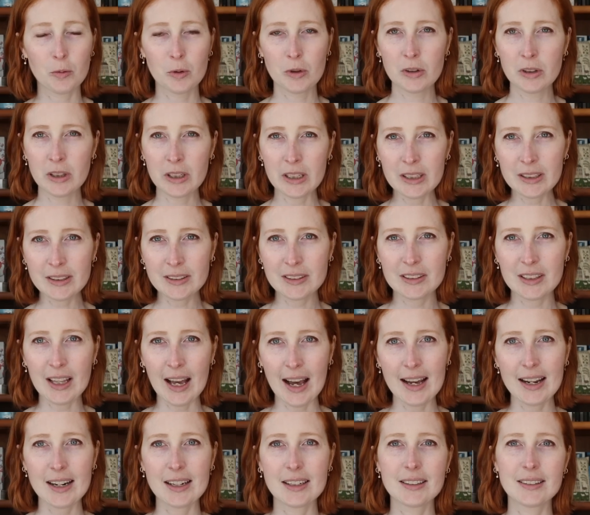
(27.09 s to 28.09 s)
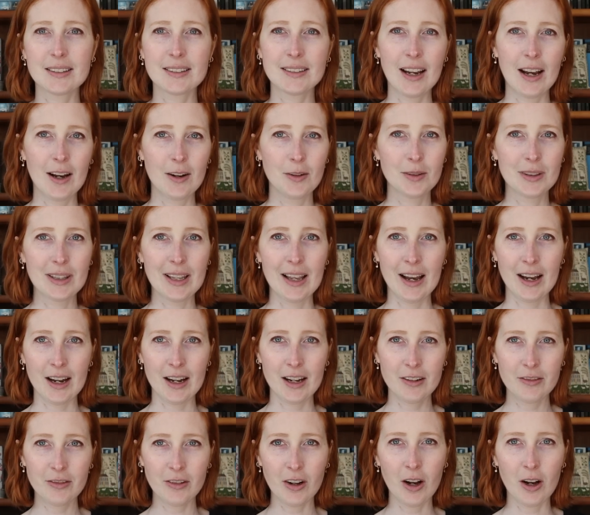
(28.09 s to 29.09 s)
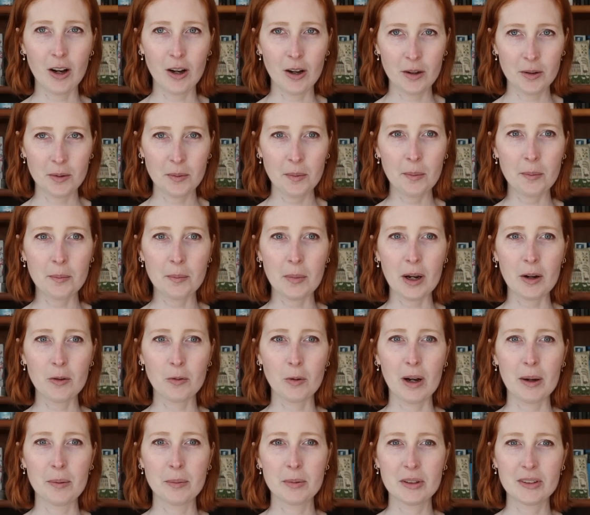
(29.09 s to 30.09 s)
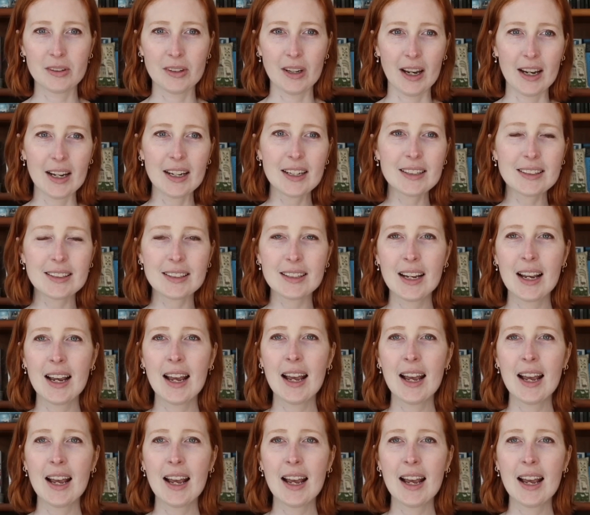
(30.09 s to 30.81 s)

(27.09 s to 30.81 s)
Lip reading: release that is now live on my website,